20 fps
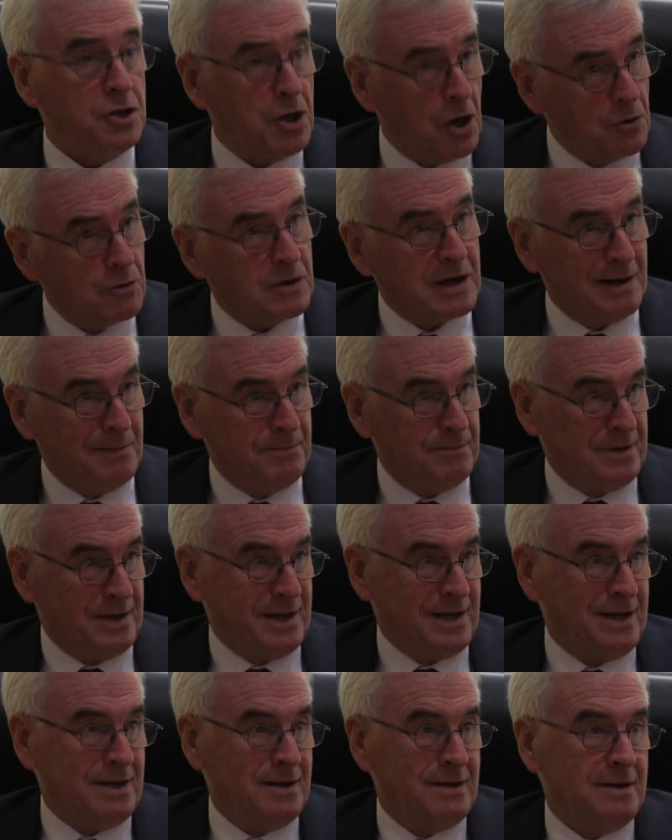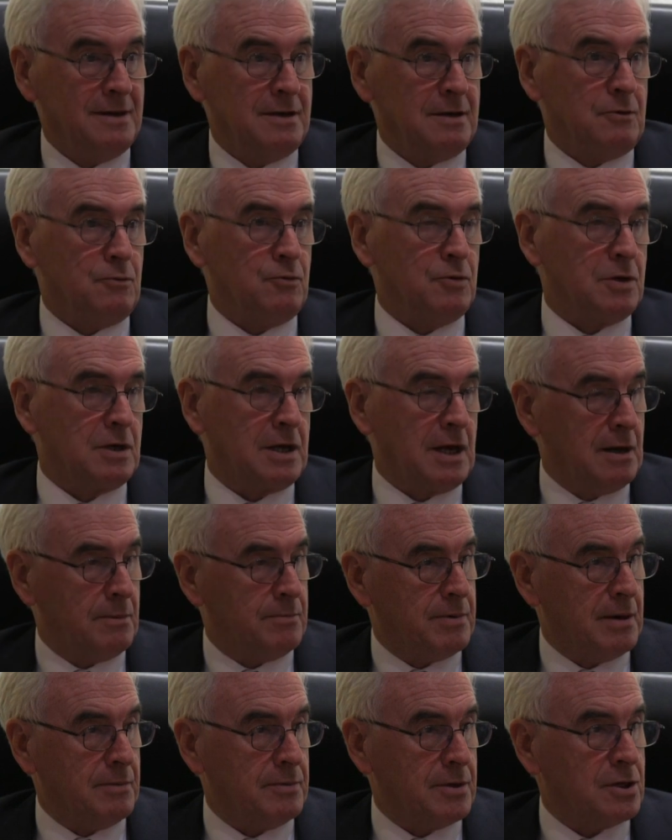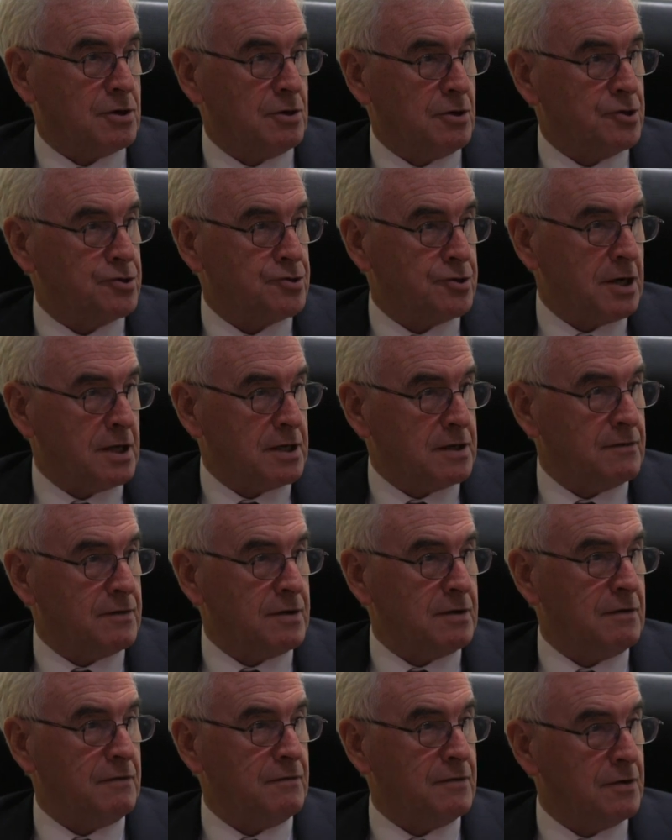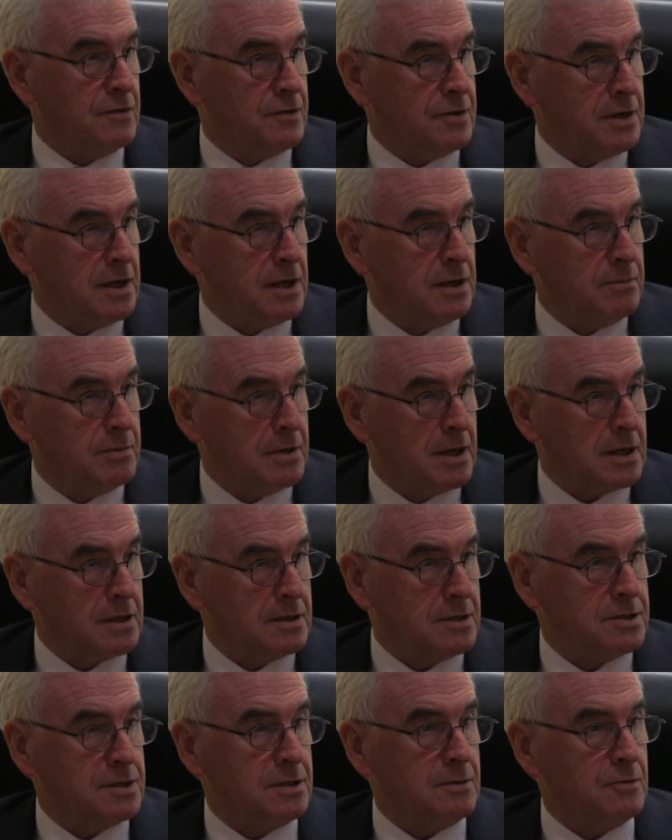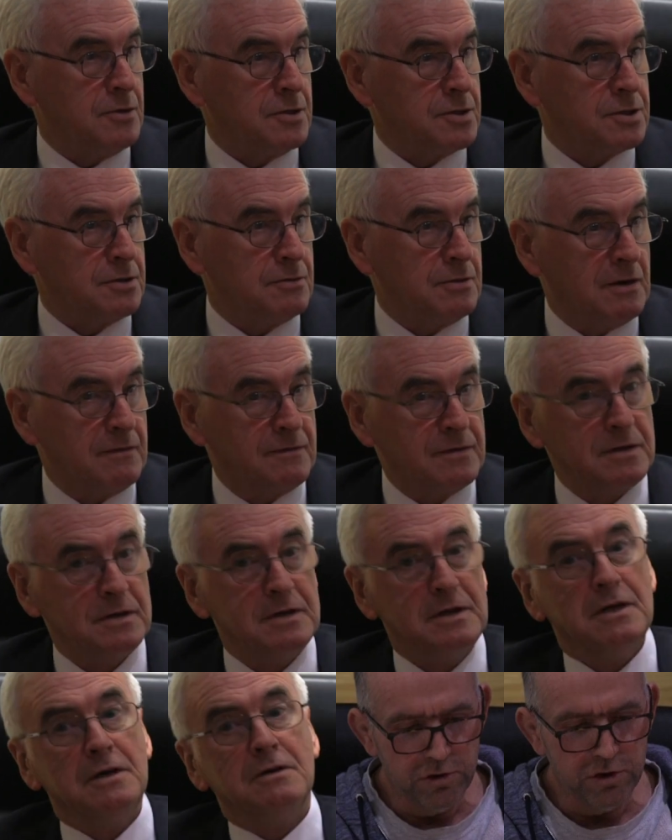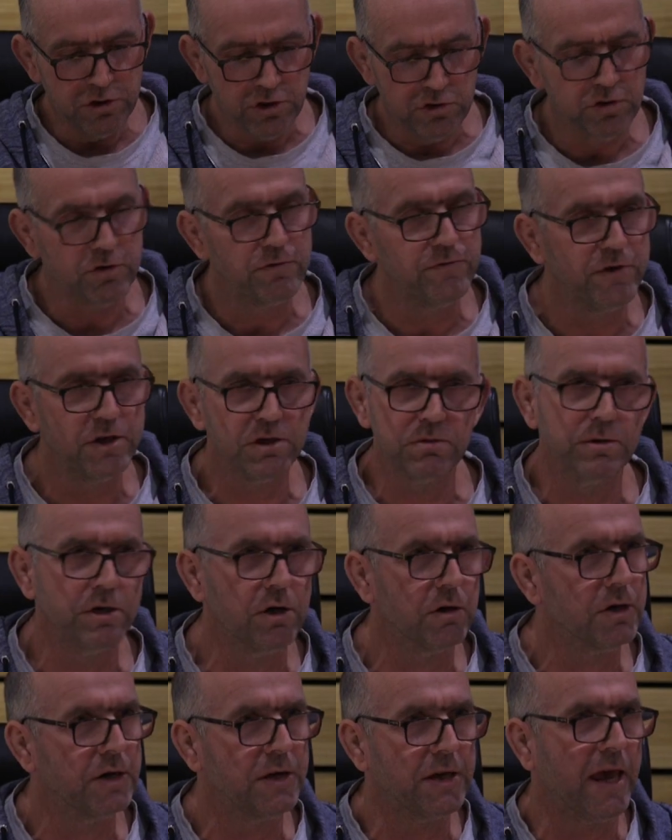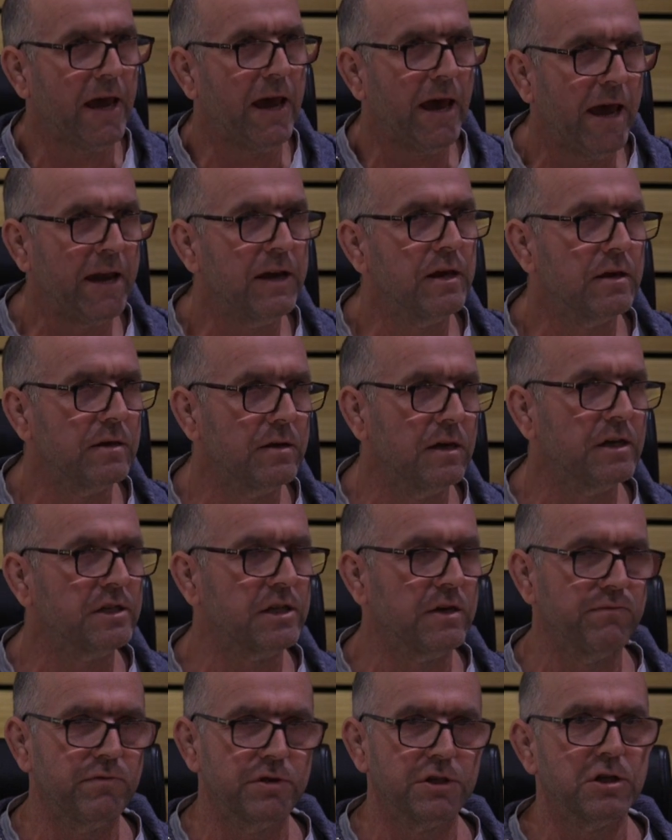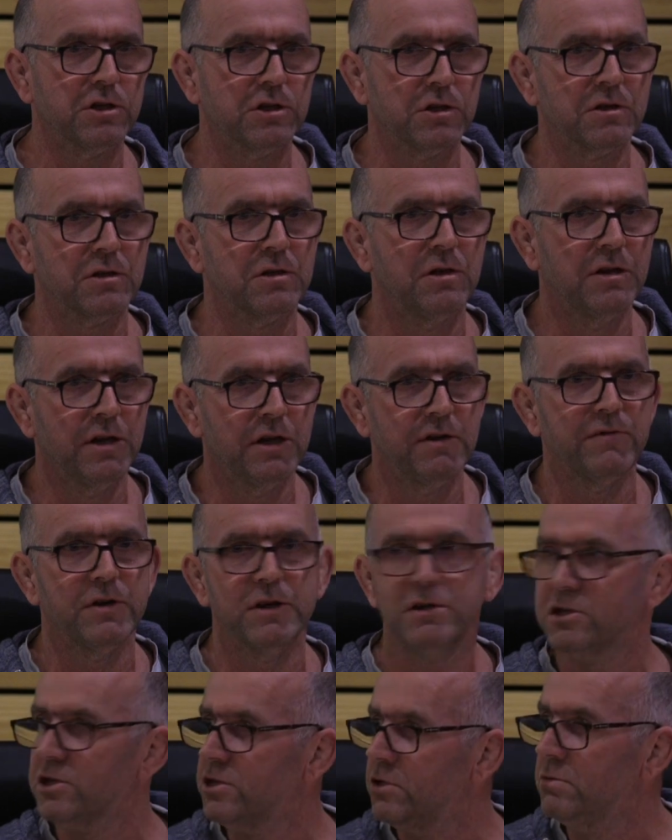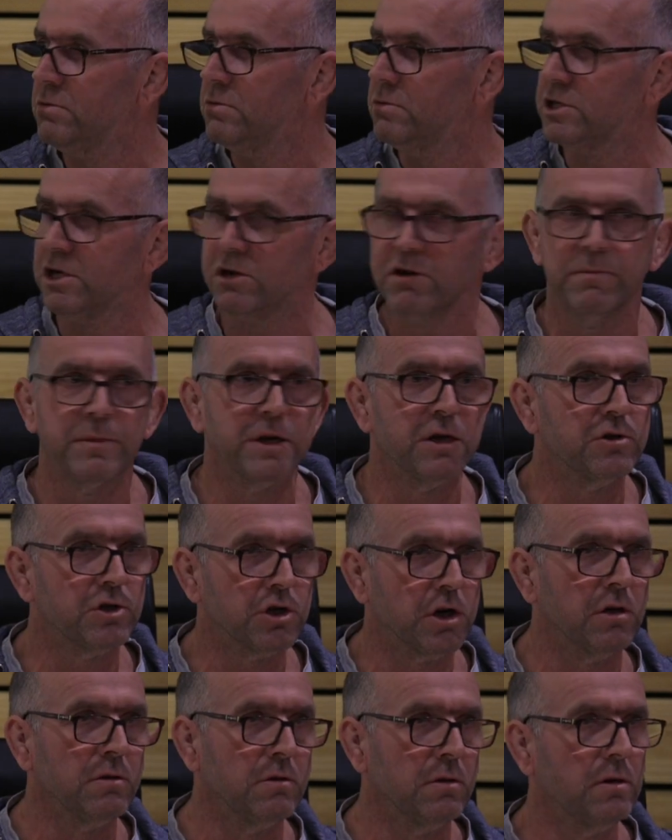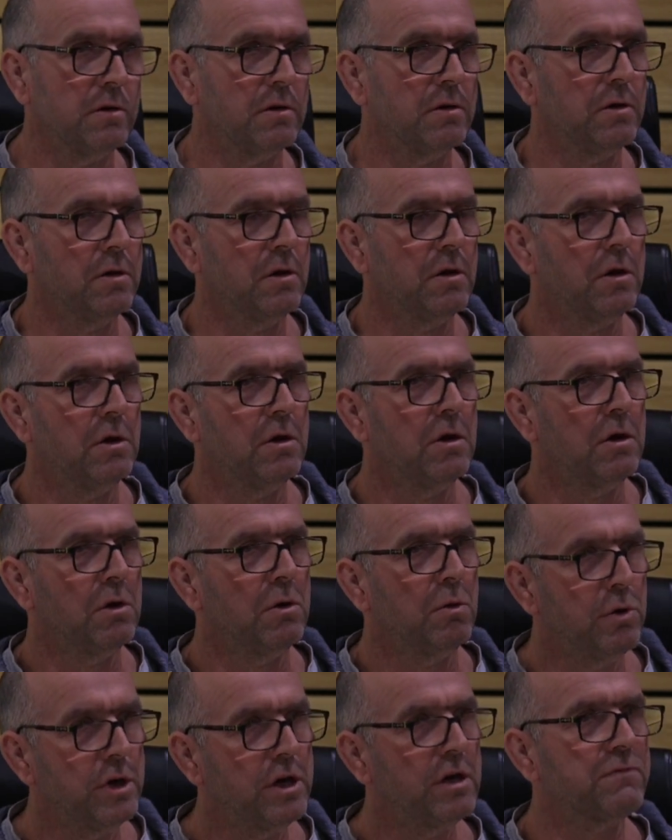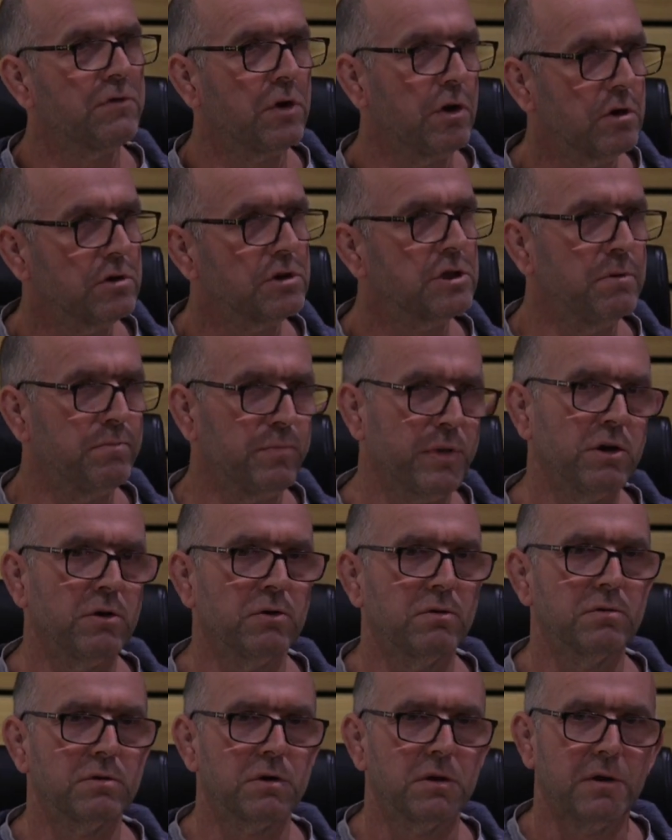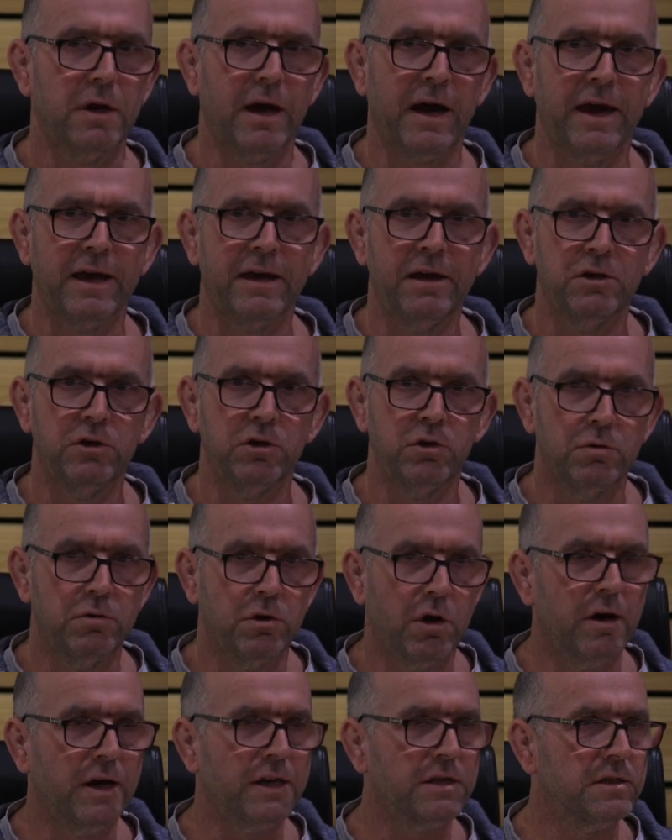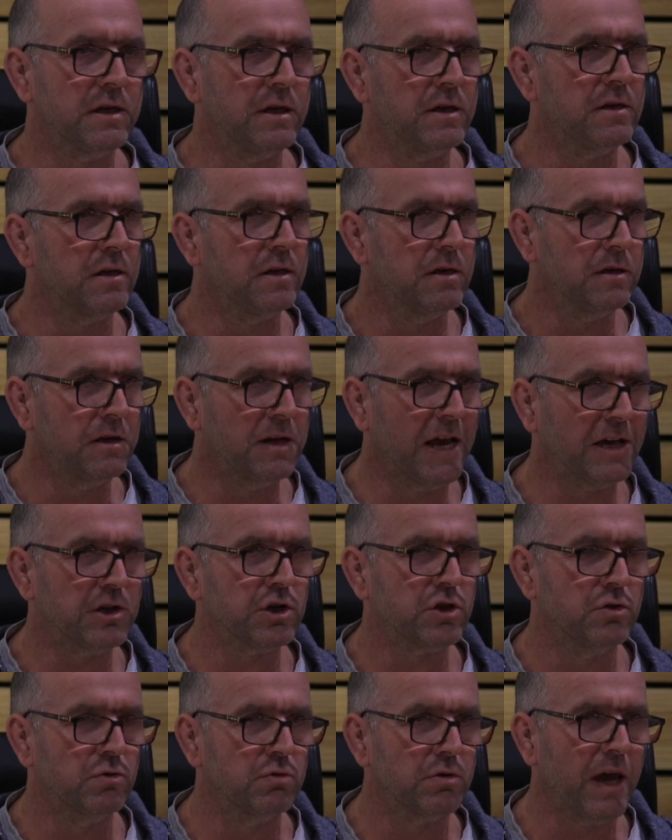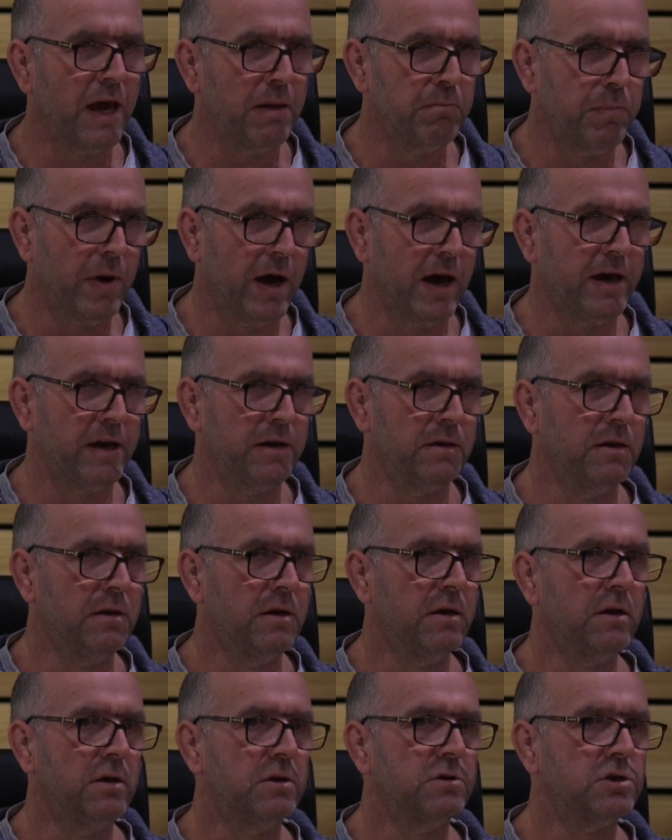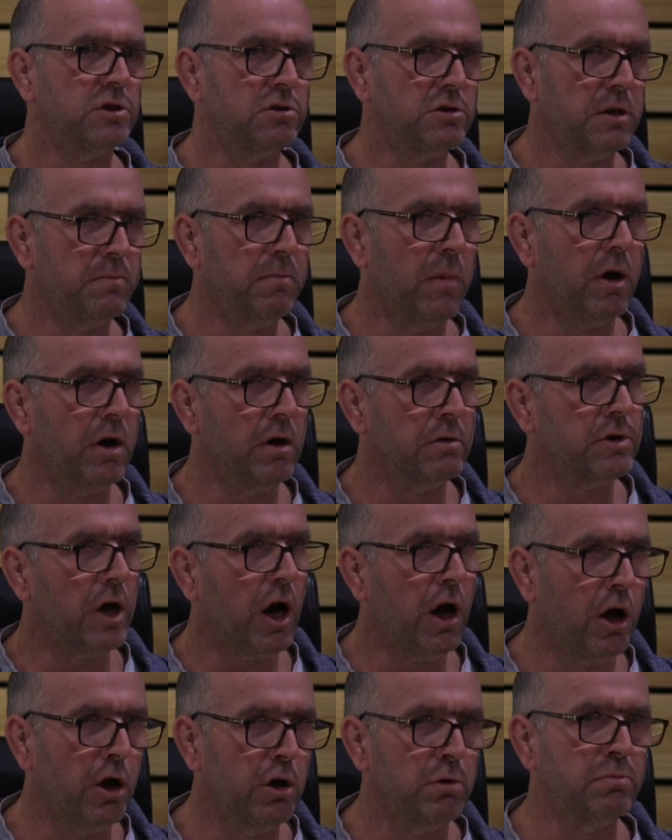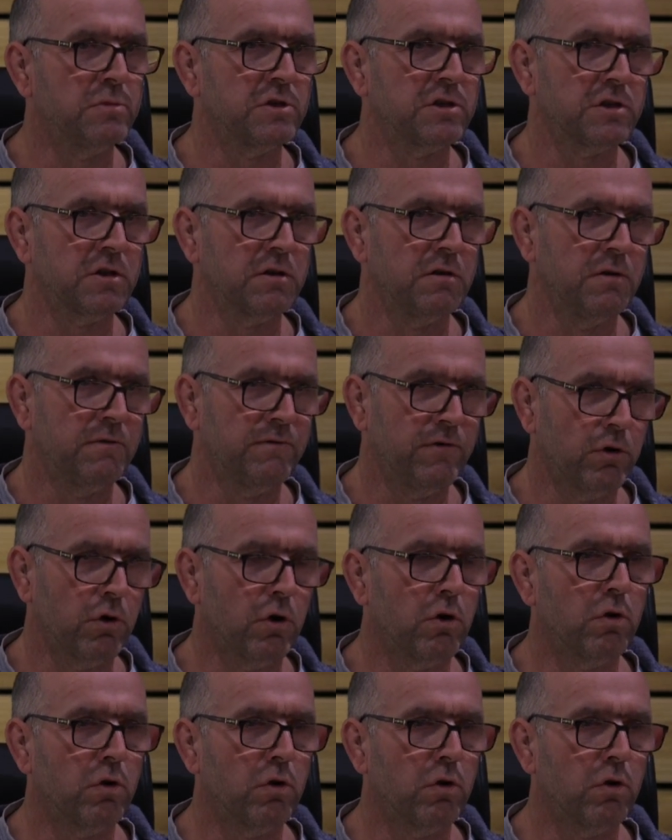No company will get a public contract if they're involved in any blacklisting whatsoever. The truth is, we're not going to get any of this if we just leave it to Jeremy and John. We have got to build a united national campaign to demand homes for